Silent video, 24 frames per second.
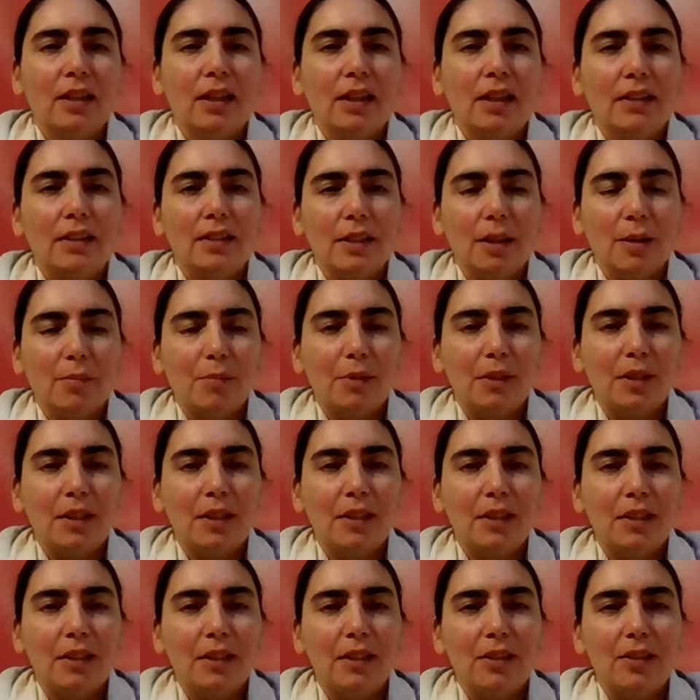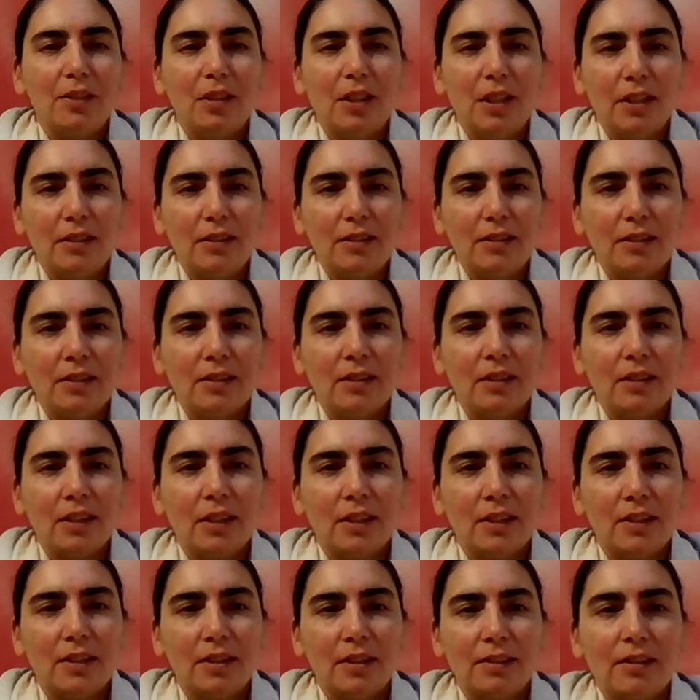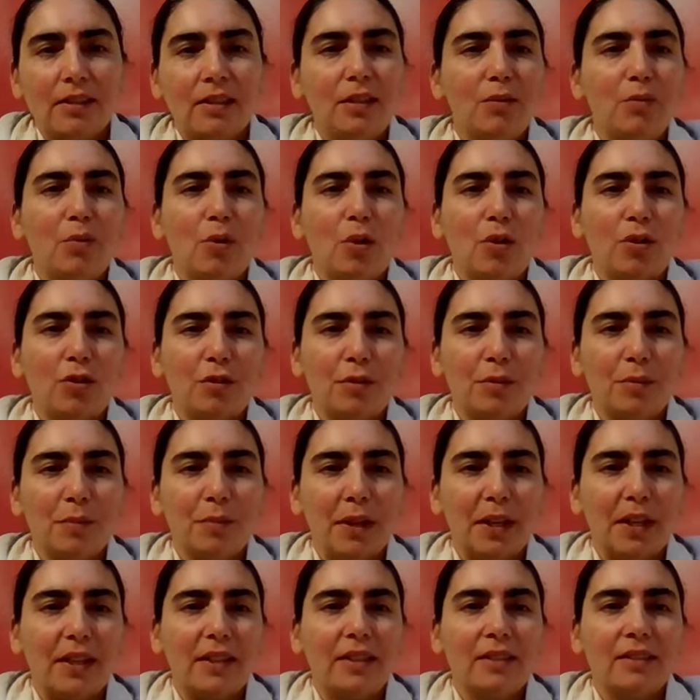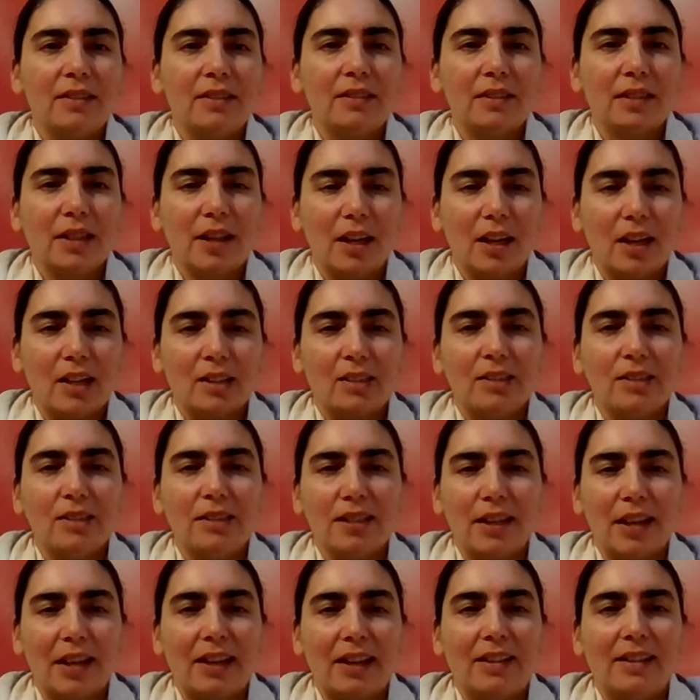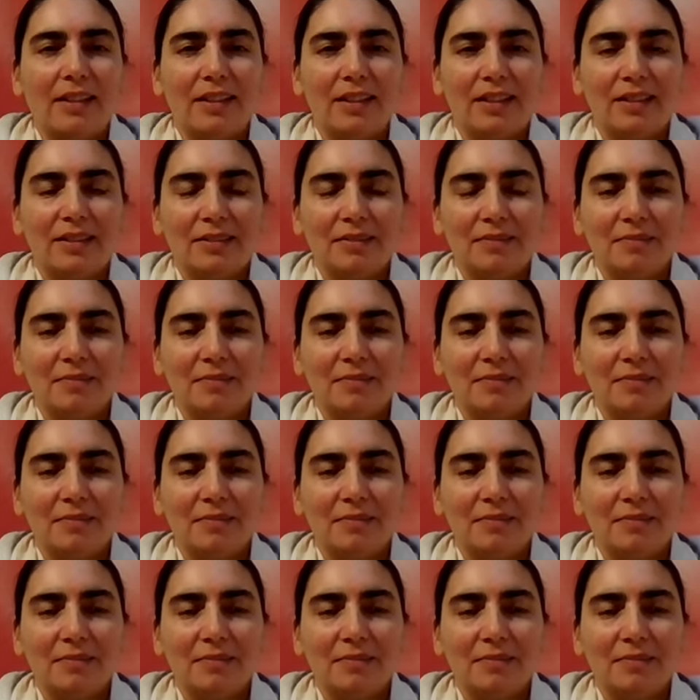and the ability to listen and see what remains unsaid.